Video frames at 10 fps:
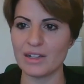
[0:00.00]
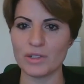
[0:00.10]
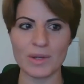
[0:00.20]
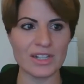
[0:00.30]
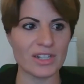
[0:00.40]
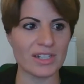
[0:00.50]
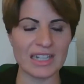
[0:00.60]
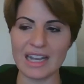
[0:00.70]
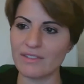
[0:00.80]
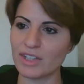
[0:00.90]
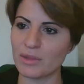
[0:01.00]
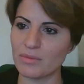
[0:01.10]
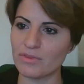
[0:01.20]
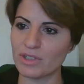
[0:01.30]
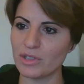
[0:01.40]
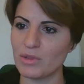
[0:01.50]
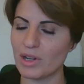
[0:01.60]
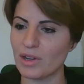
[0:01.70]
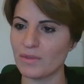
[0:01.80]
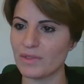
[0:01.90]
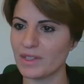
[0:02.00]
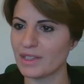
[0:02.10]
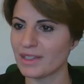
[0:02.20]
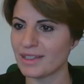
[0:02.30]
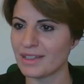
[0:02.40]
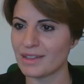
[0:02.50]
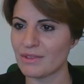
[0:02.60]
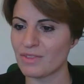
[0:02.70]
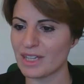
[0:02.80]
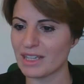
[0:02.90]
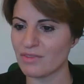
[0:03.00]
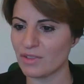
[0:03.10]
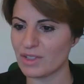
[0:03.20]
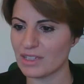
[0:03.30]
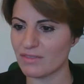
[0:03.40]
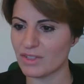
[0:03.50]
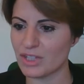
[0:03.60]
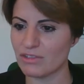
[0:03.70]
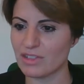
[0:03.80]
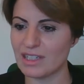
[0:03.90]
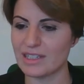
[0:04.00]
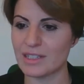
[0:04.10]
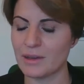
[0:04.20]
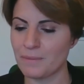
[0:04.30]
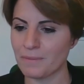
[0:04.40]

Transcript: questions that have come through on flicking through the different screens.